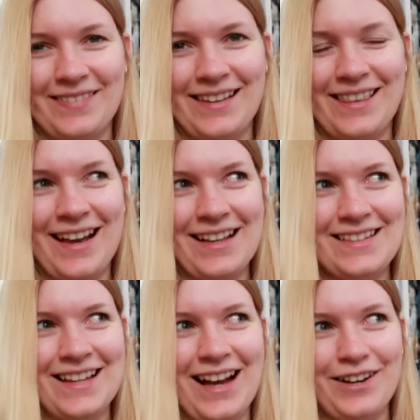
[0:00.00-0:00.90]

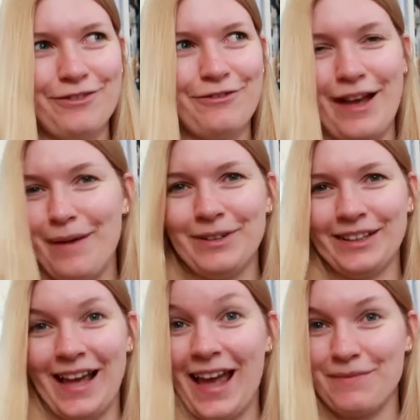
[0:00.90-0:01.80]
That's how
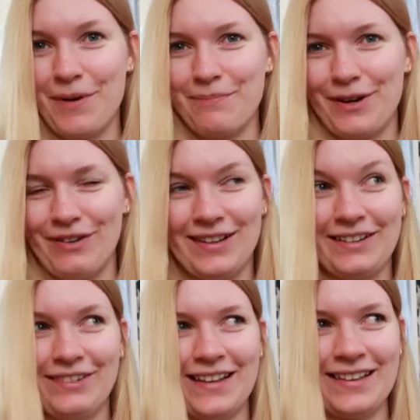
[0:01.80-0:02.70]
feeble I am
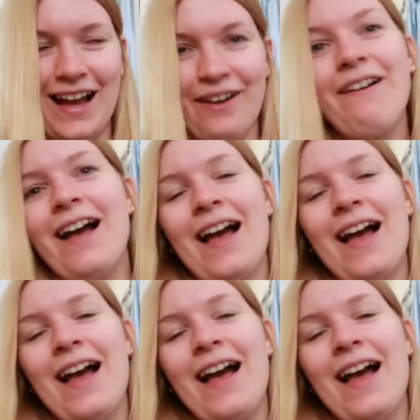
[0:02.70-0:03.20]
apparently right now.